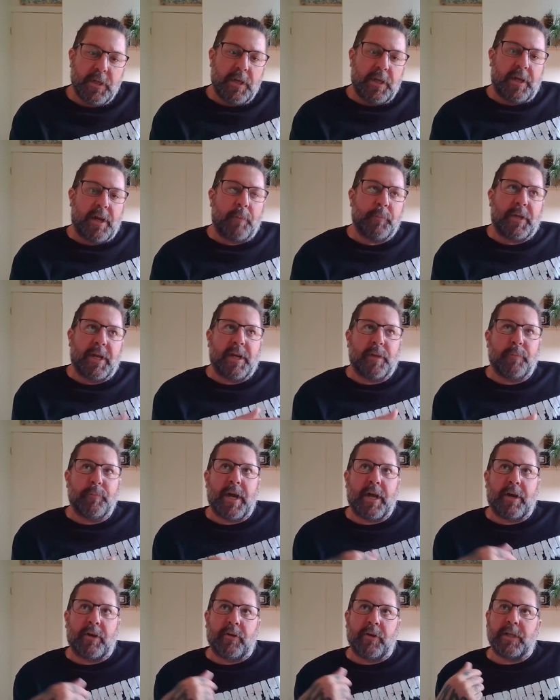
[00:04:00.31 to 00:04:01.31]
and I'm getting
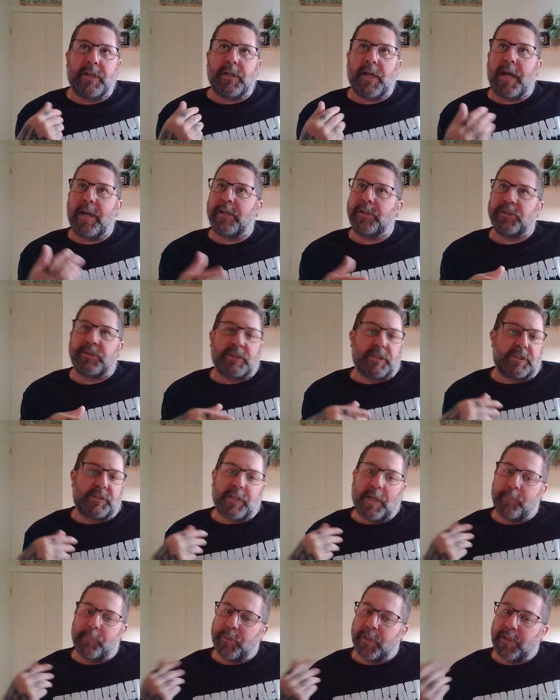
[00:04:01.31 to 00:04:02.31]
better at, at just
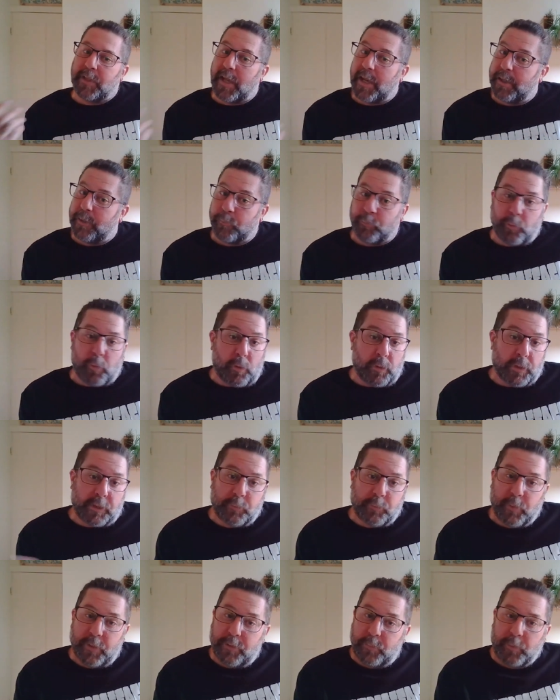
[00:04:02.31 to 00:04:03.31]
accepting that and
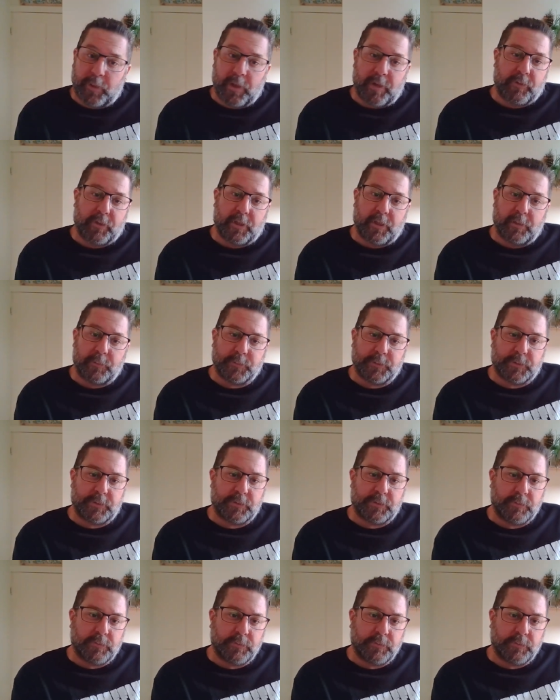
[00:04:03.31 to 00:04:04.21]
rolling with whatever comes.